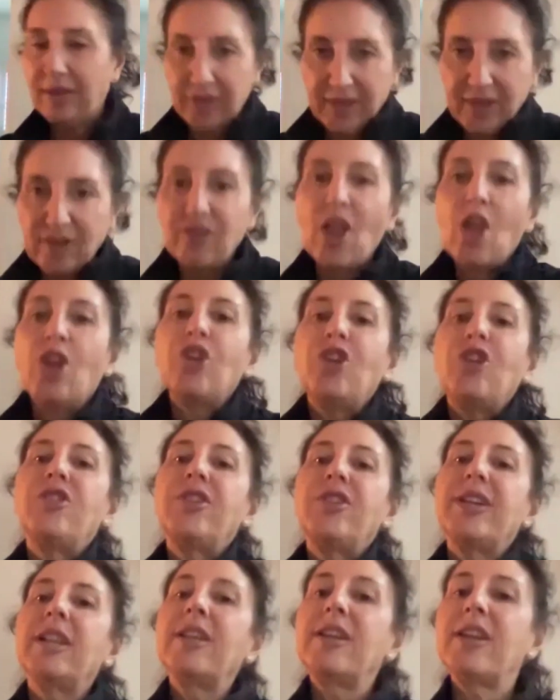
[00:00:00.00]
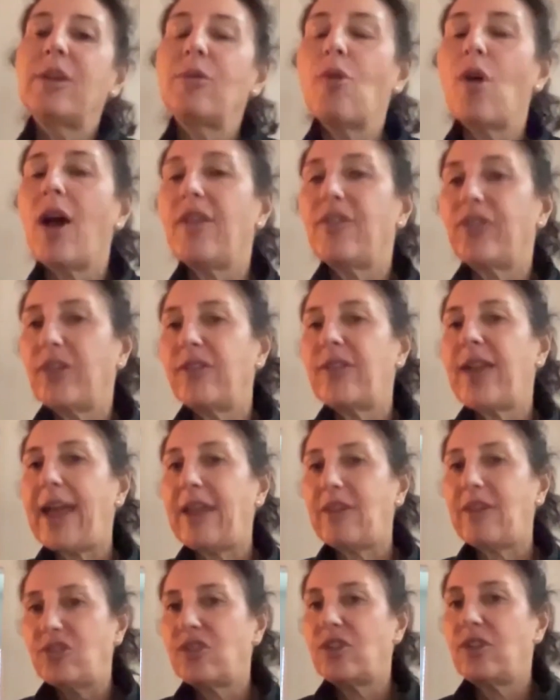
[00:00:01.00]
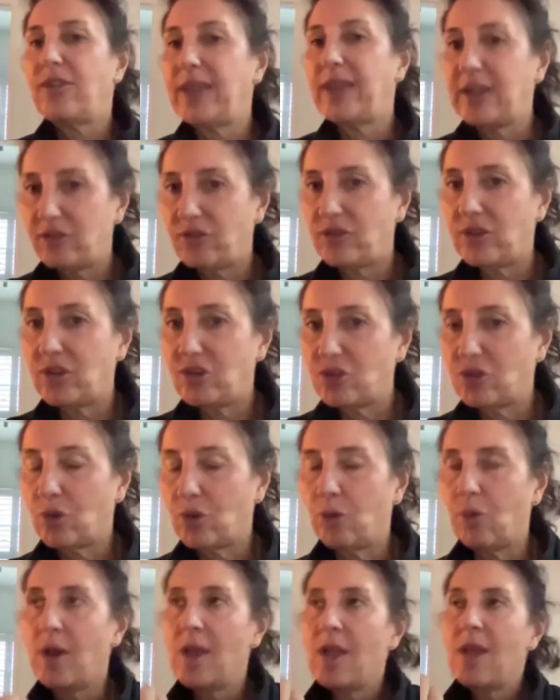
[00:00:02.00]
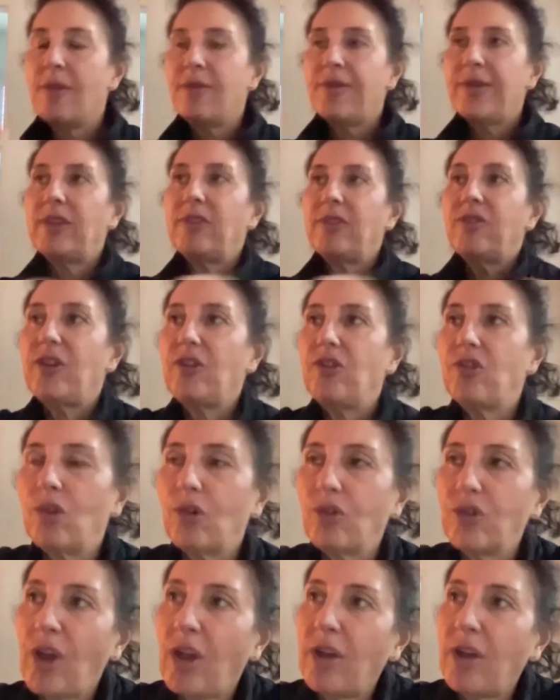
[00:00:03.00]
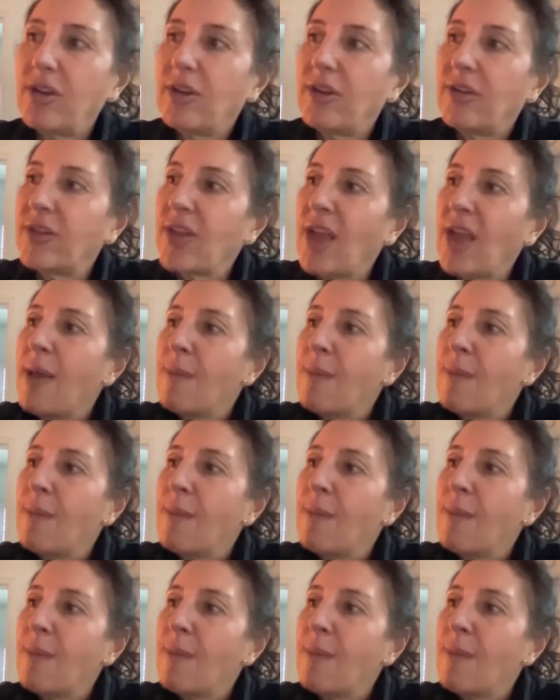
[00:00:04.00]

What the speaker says: There's utility rights attached to these digital tokens.